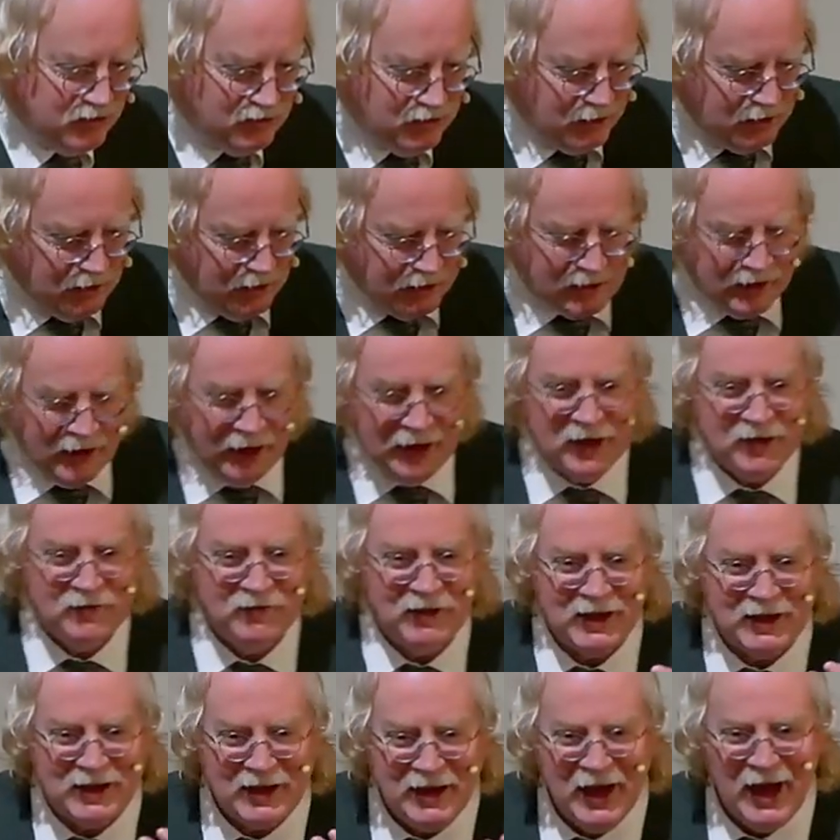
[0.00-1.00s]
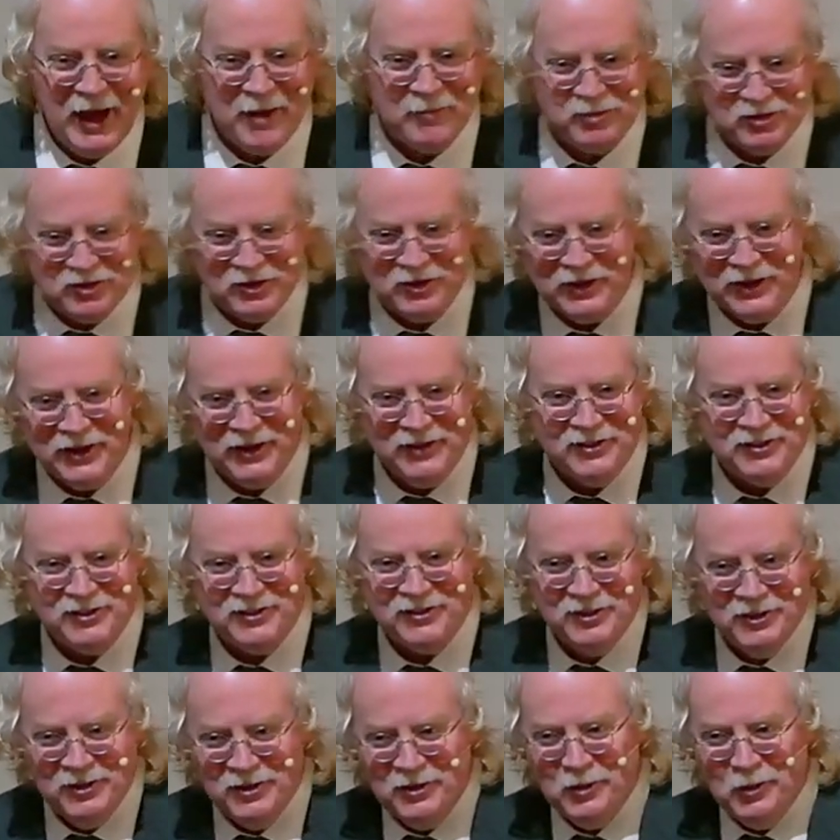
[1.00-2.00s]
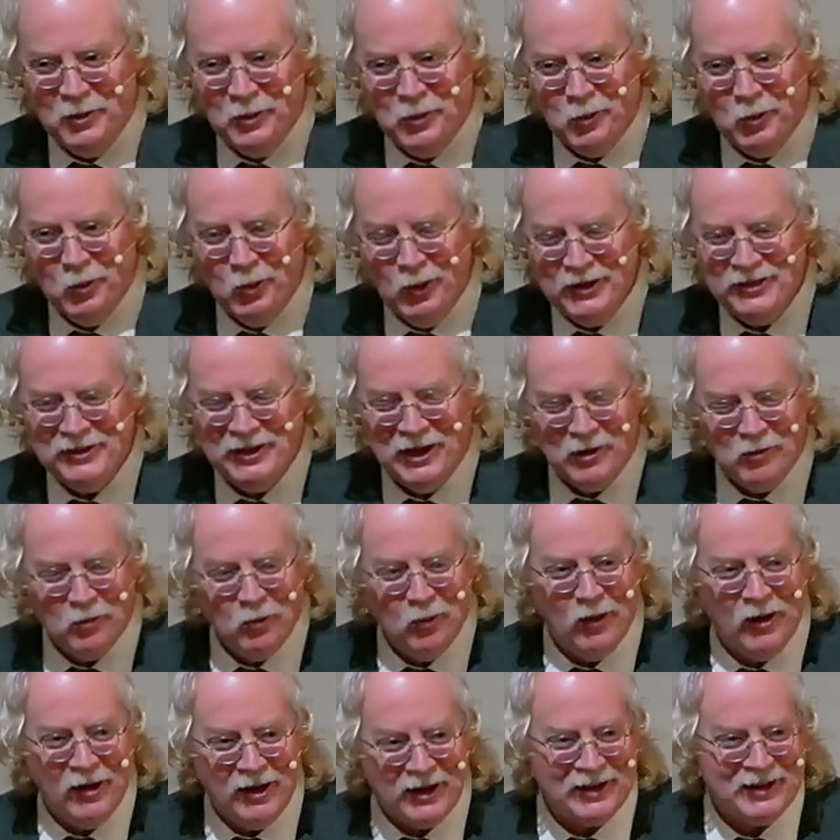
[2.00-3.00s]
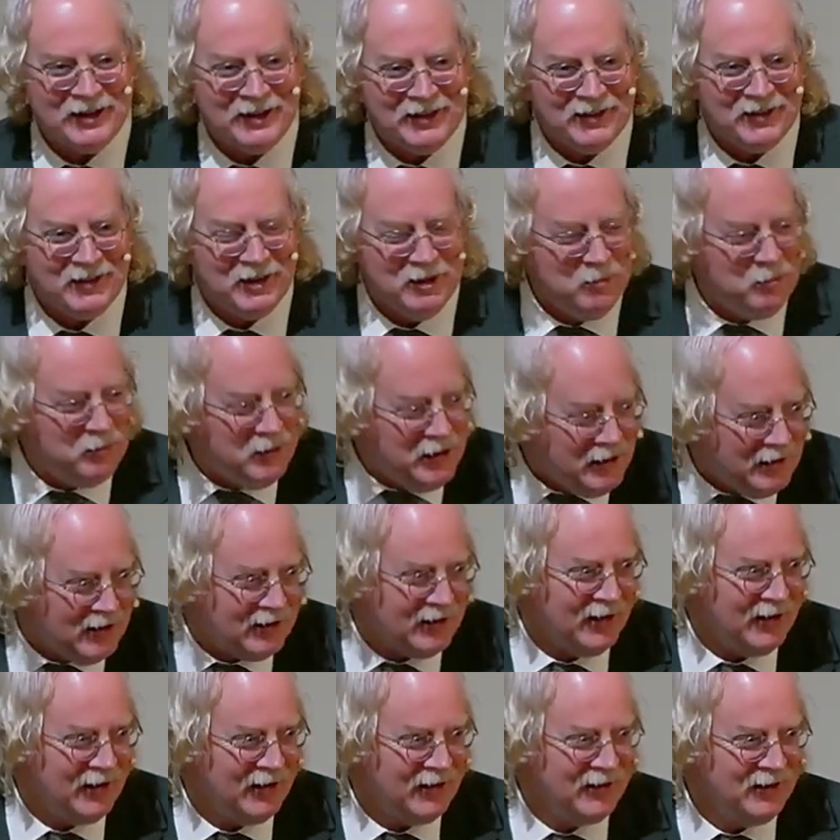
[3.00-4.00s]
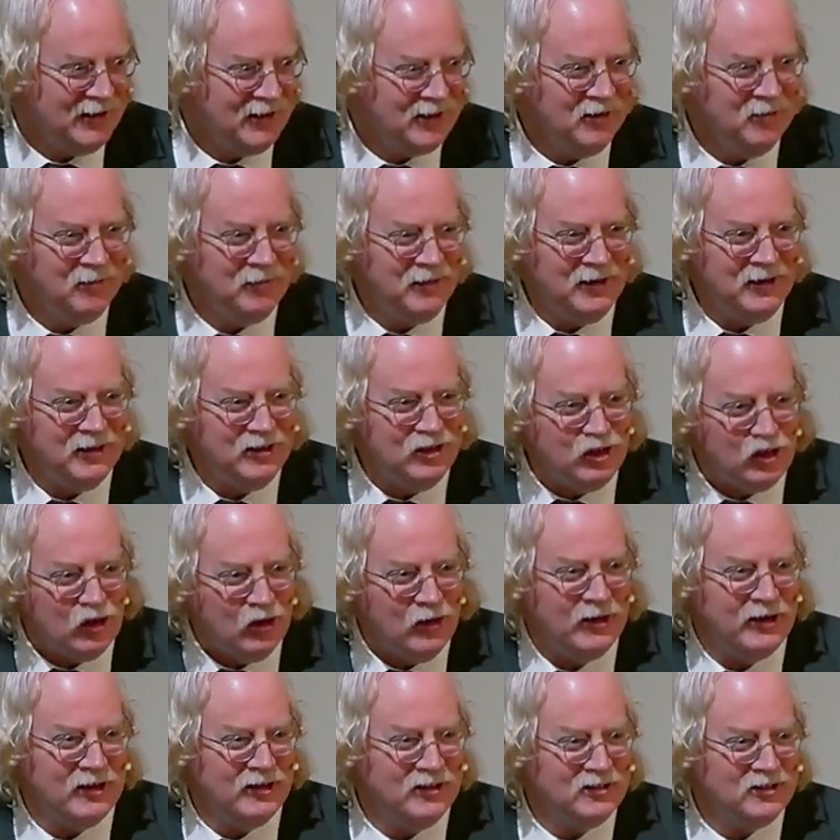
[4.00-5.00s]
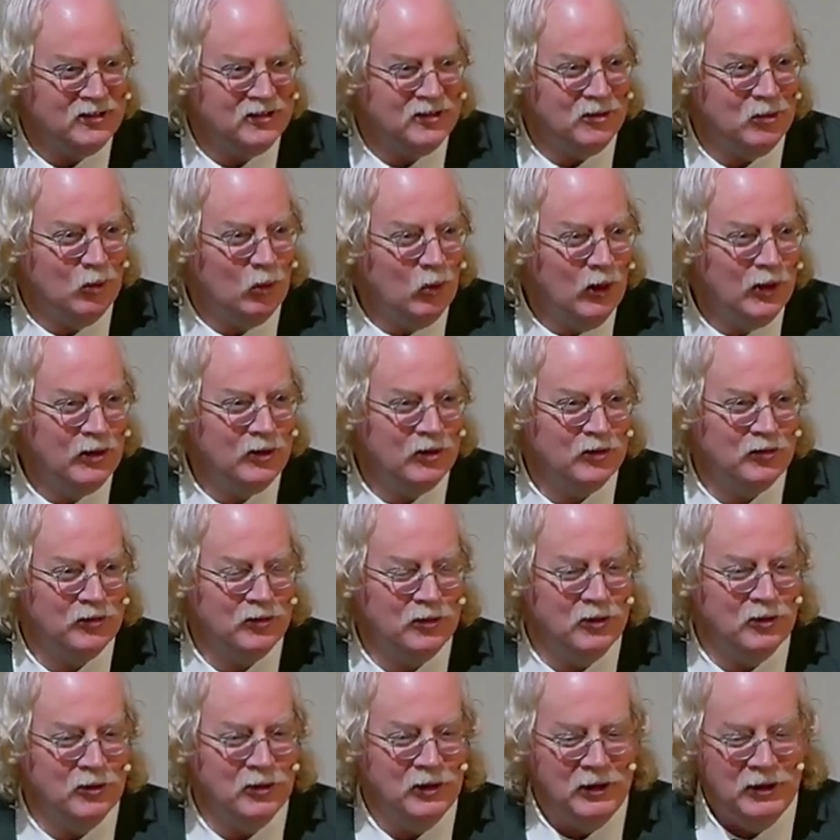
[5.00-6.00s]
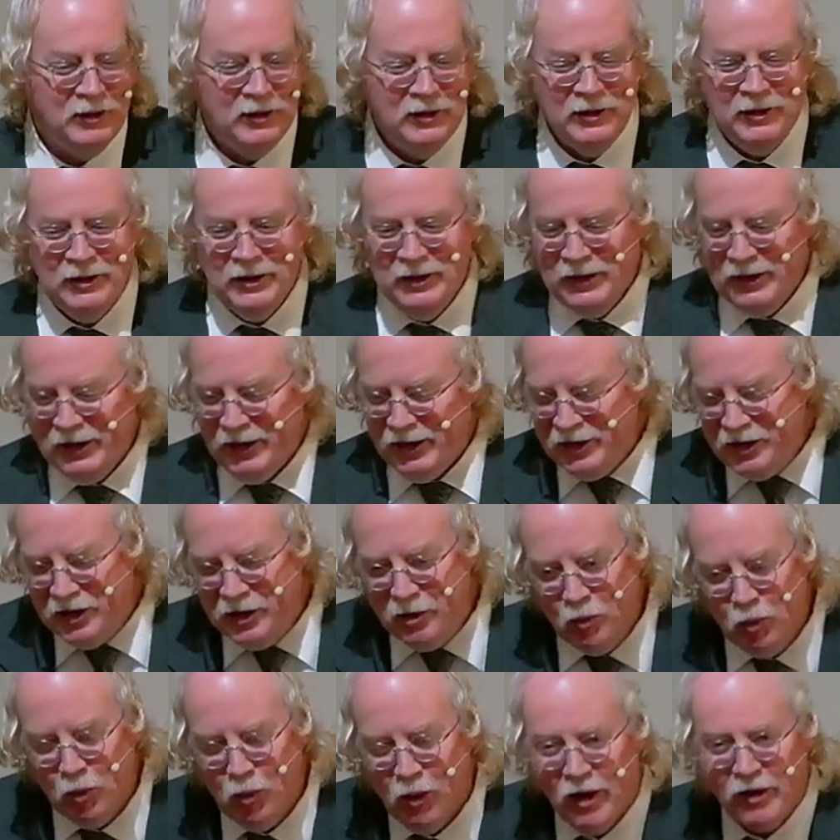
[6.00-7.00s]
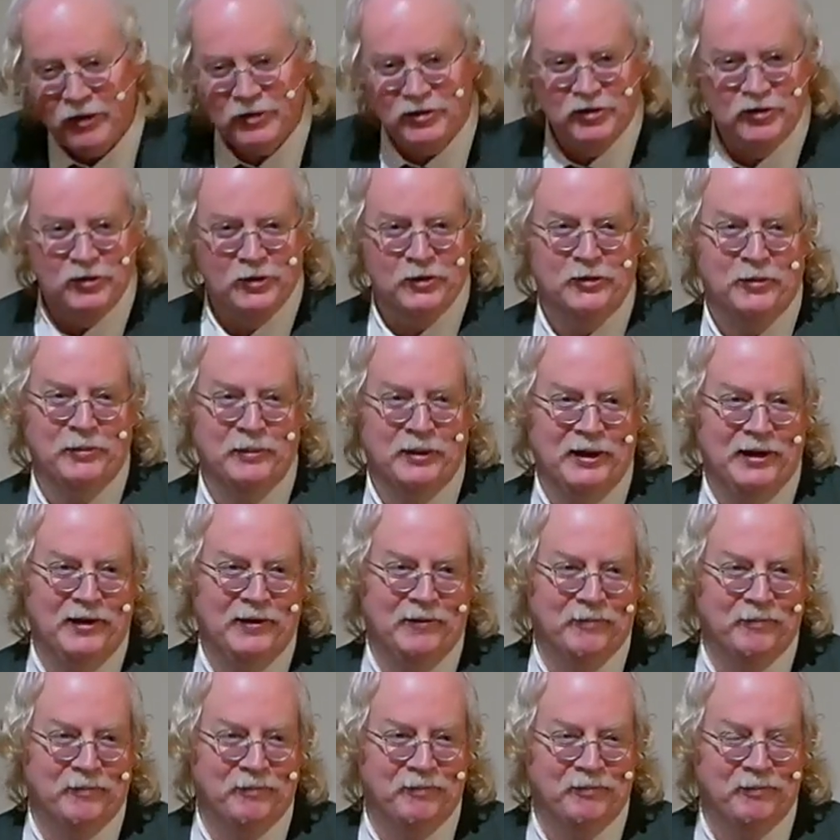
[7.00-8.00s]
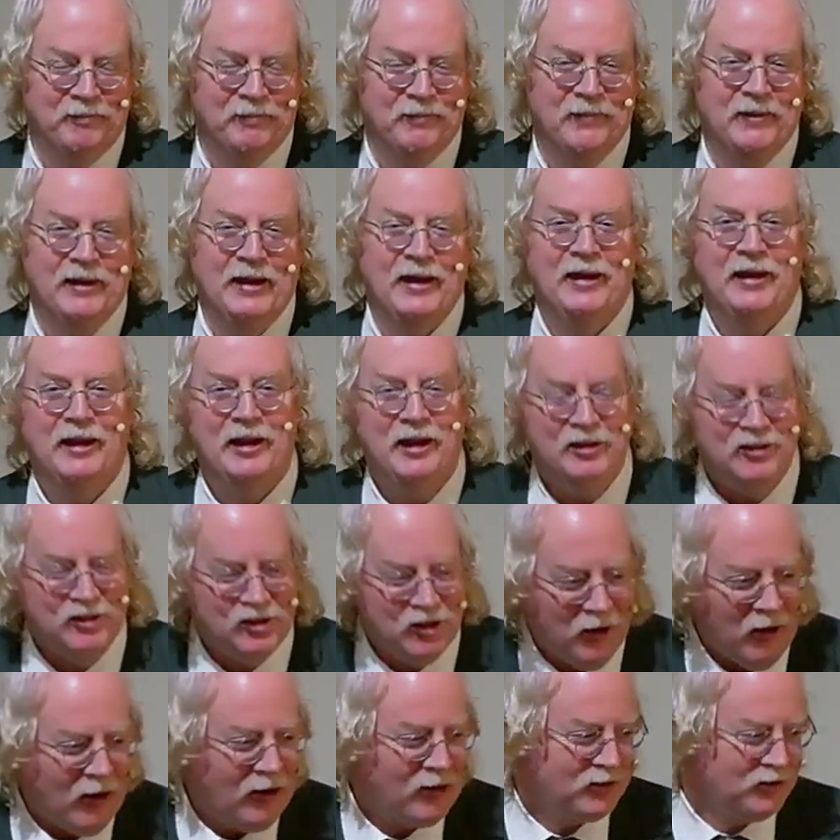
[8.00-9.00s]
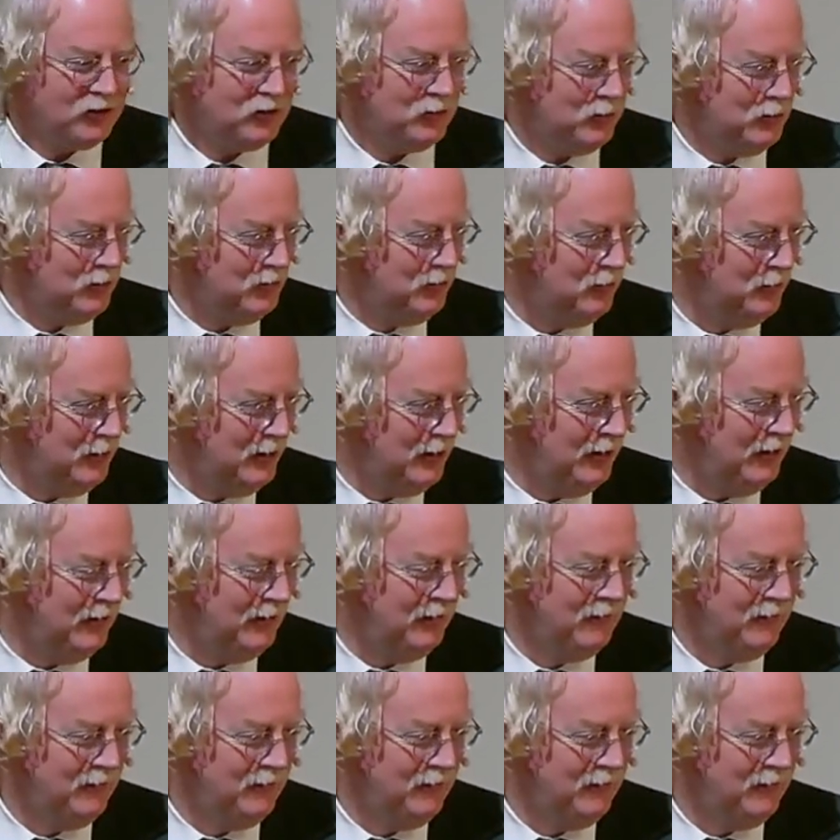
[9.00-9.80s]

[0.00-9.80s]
it, it kind of encapsulates what that walk can be like. It could be joyous and wonderful. And He walks with me, and He talks with me,